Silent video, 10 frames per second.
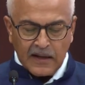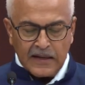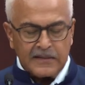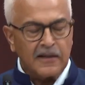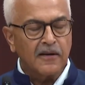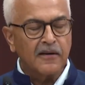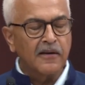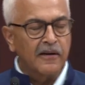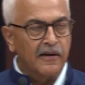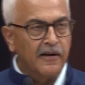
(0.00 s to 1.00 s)
It's
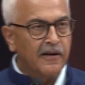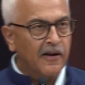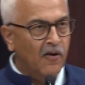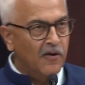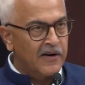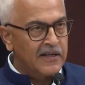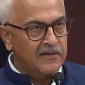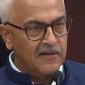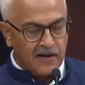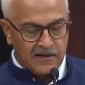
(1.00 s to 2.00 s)
indeed an
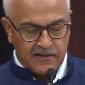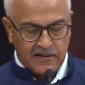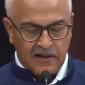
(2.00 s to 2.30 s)
onerous task